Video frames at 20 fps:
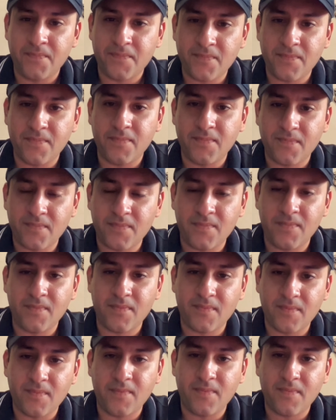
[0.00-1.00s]

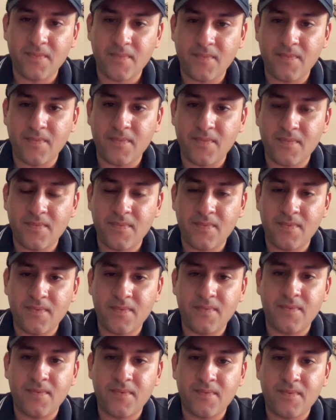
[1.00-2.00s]

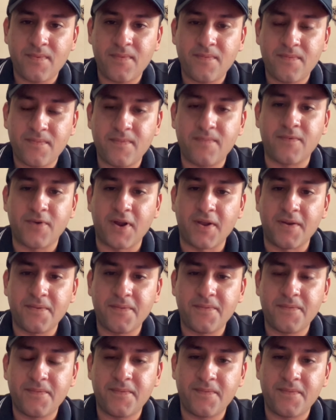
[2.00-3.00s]

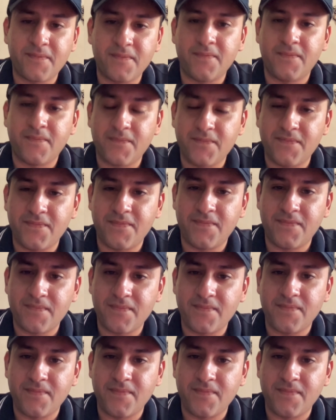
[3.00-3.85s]
[no speech]